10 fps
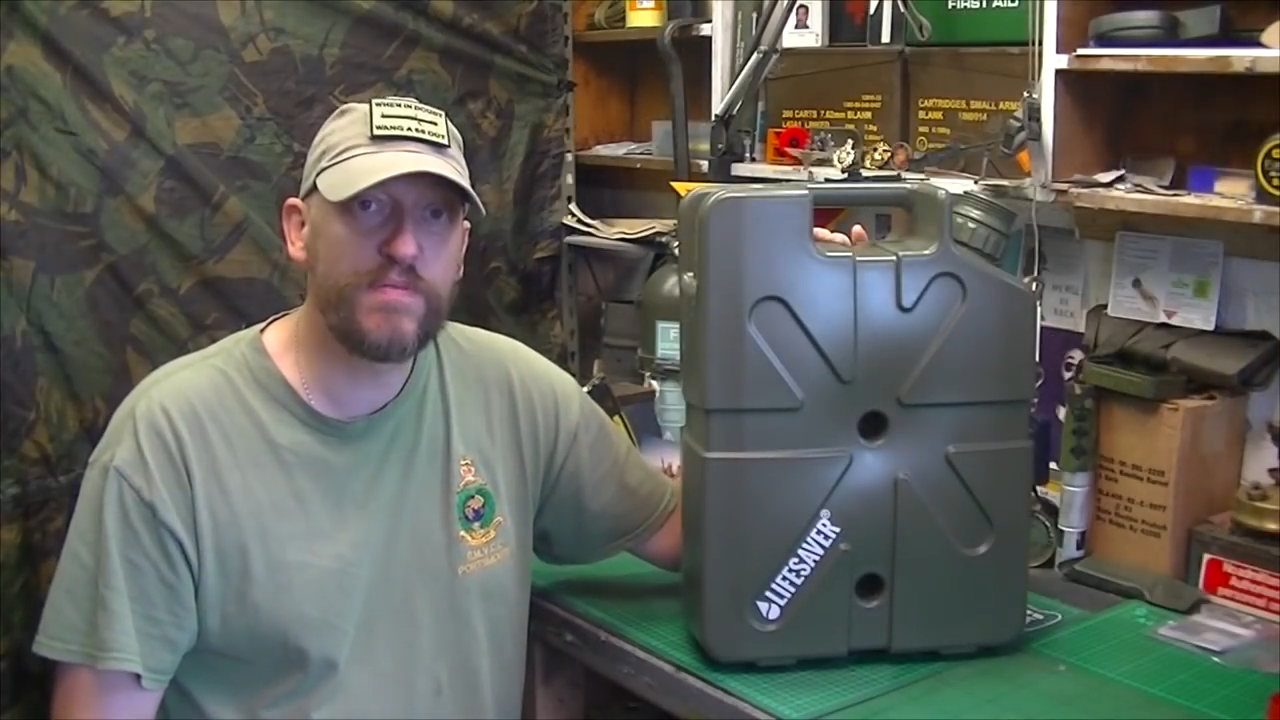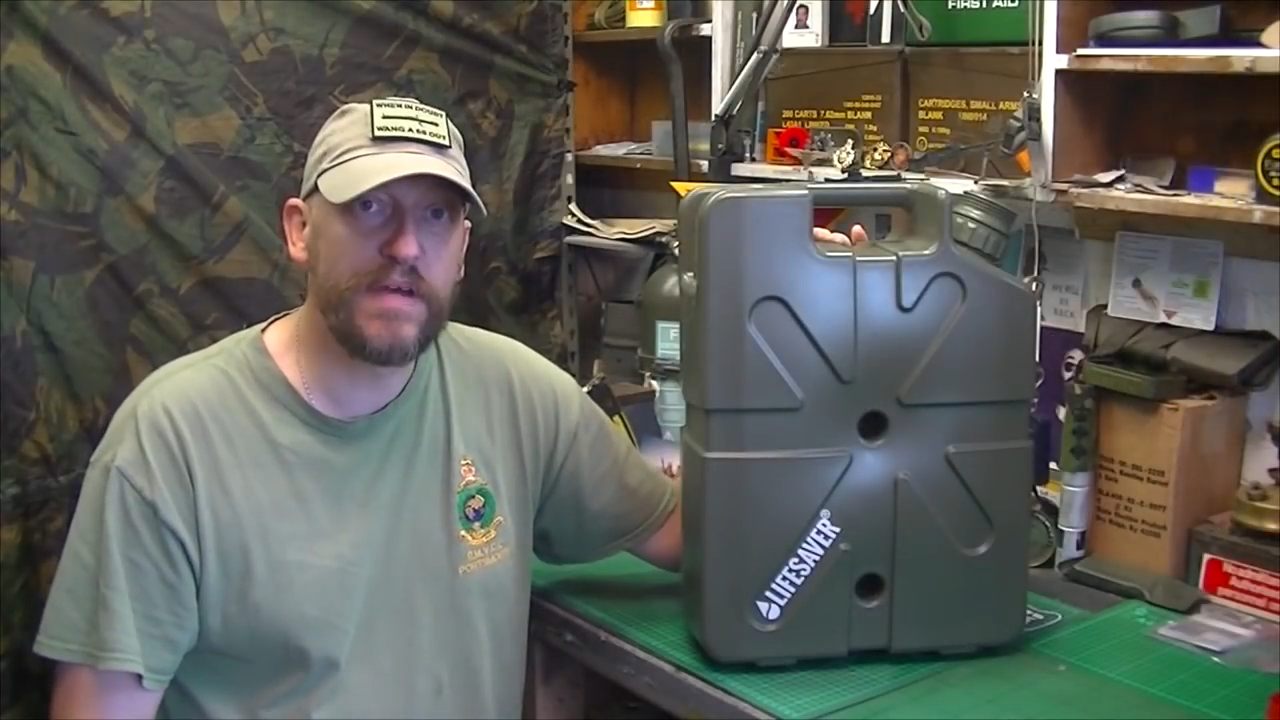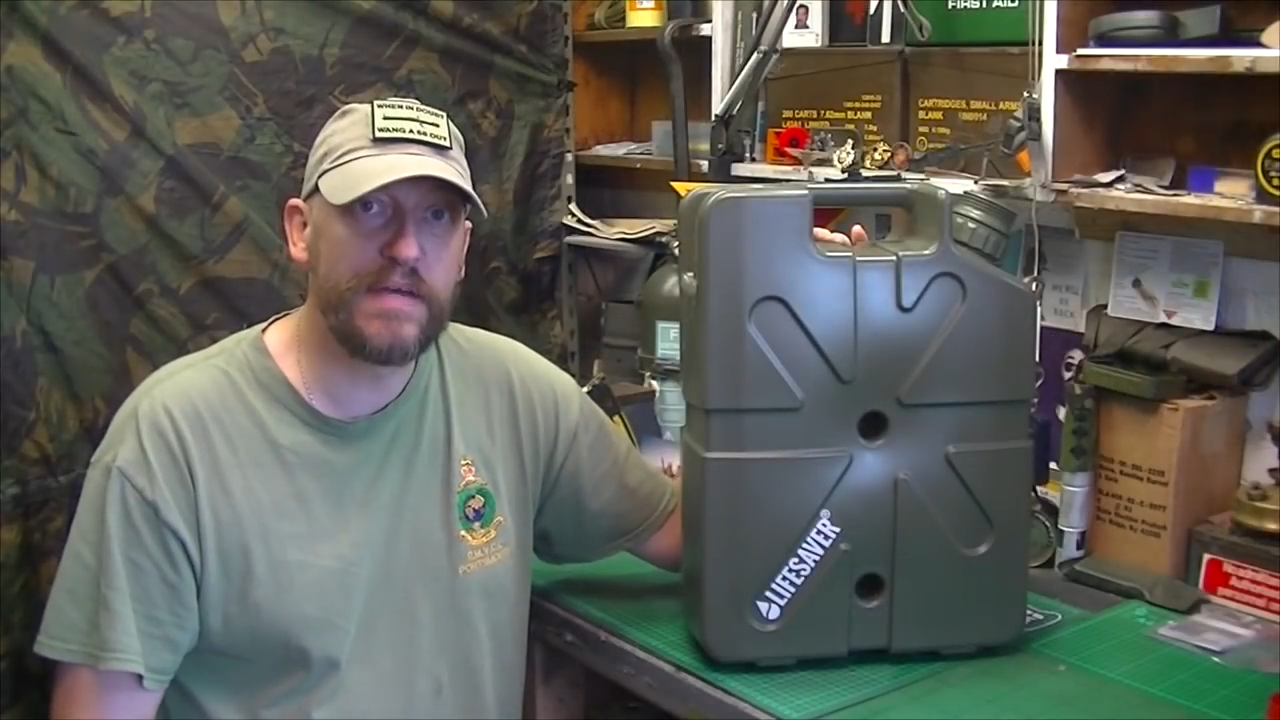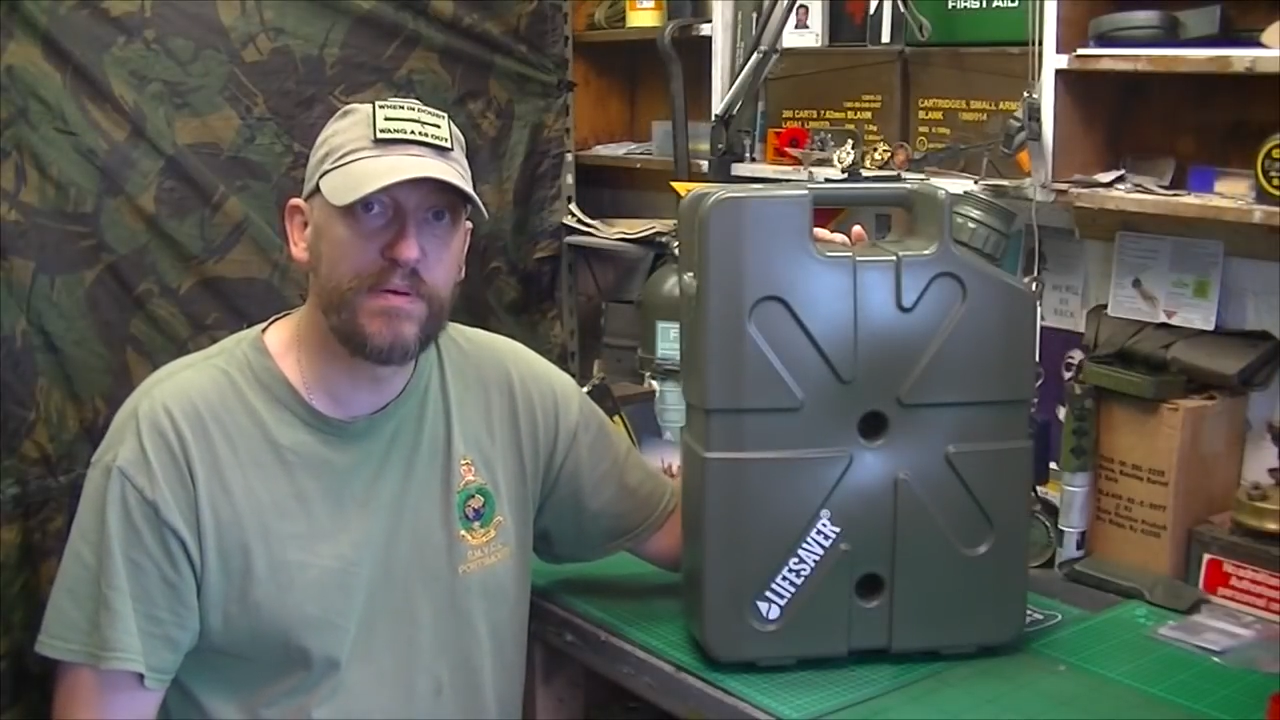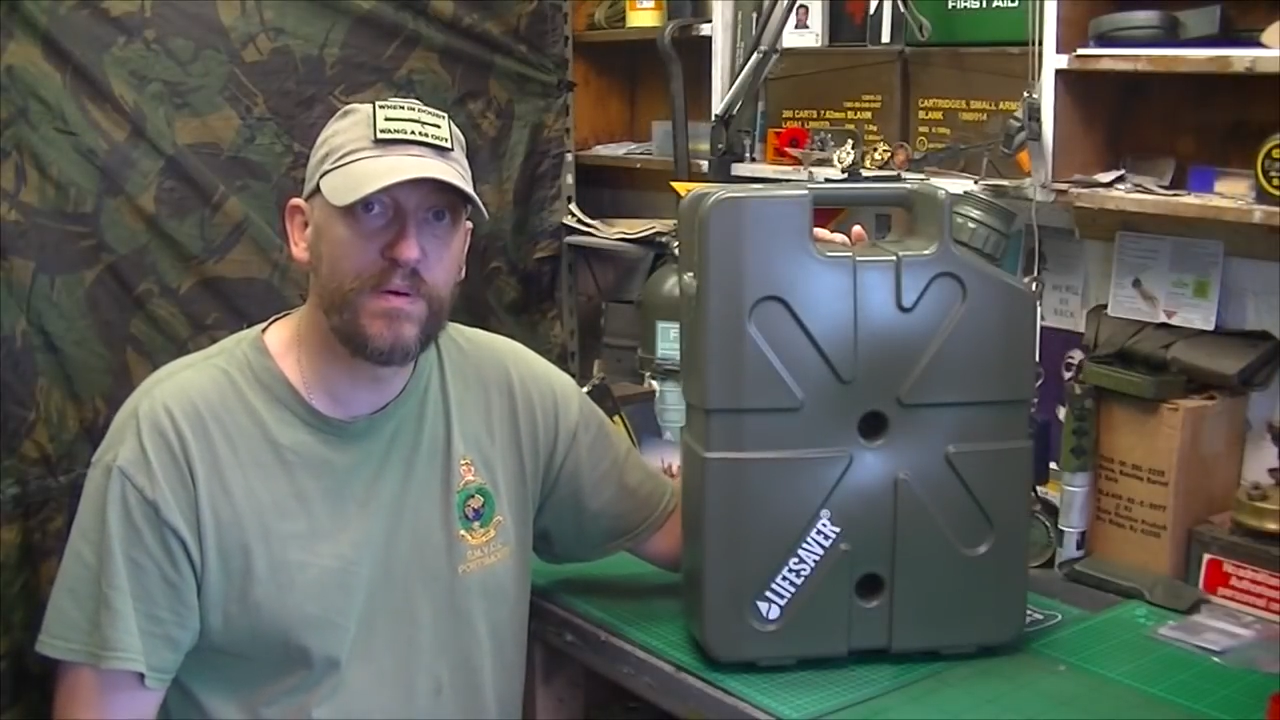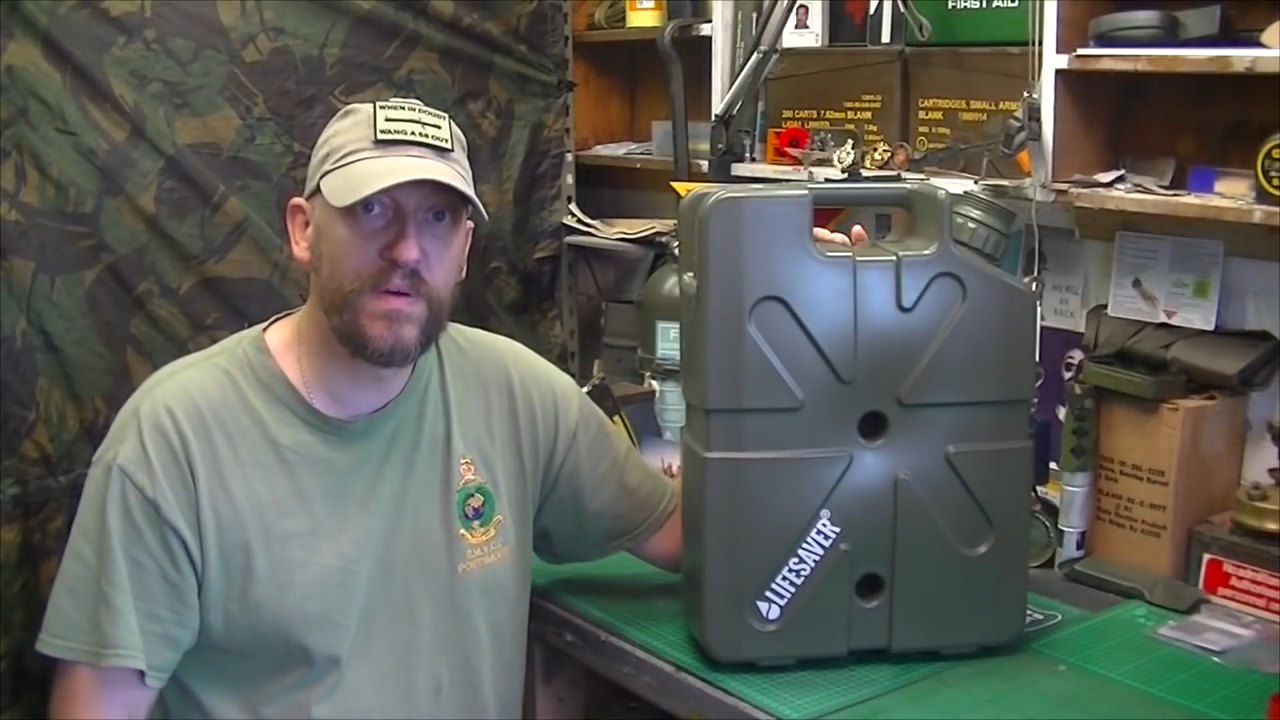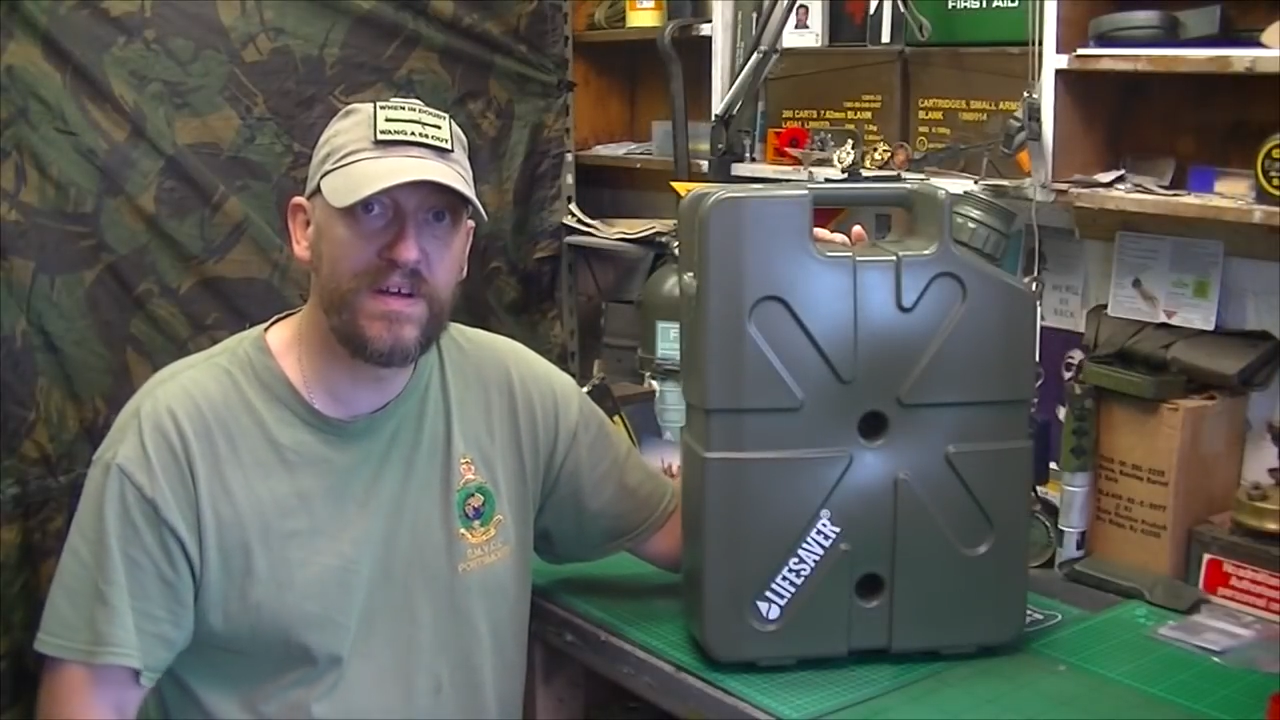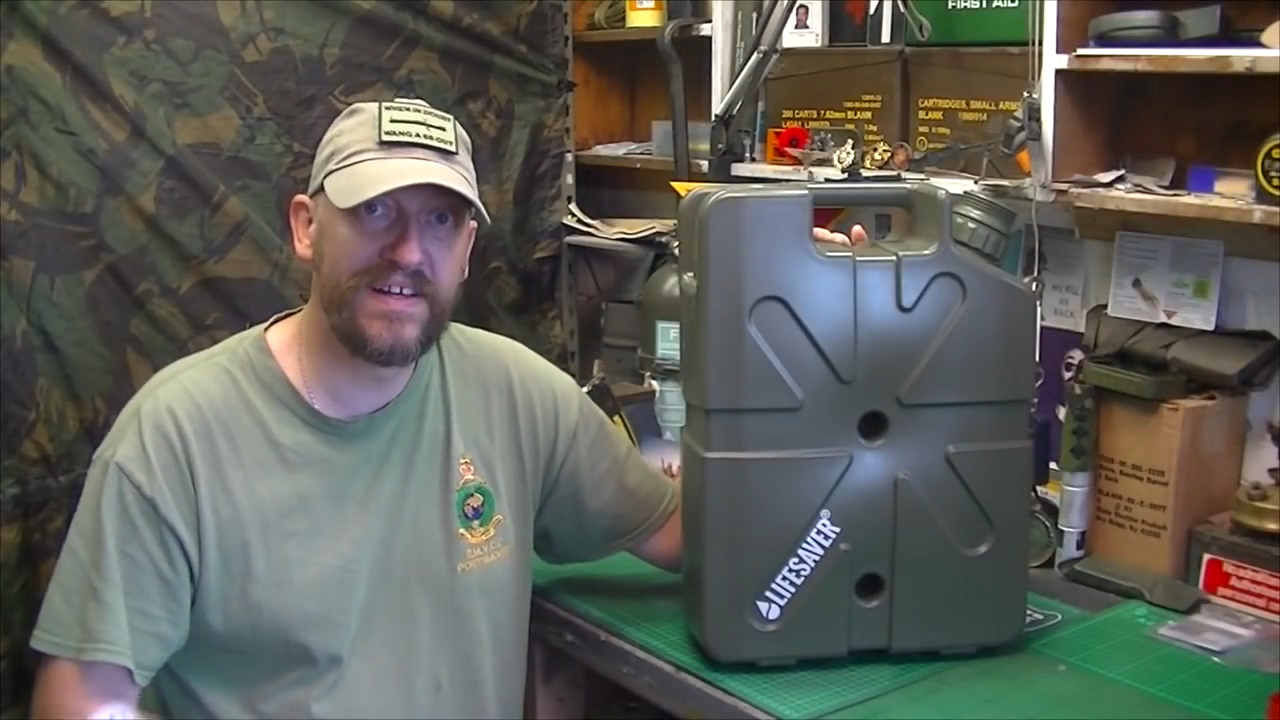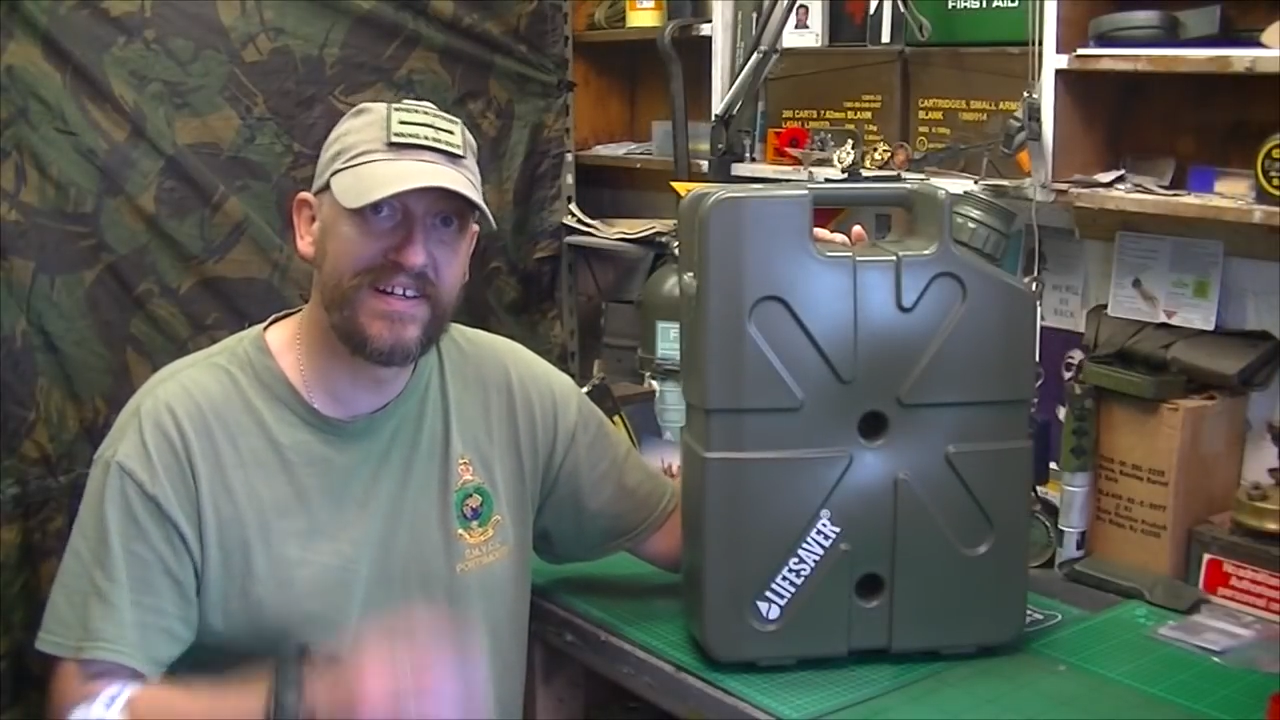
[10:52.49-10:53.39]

people,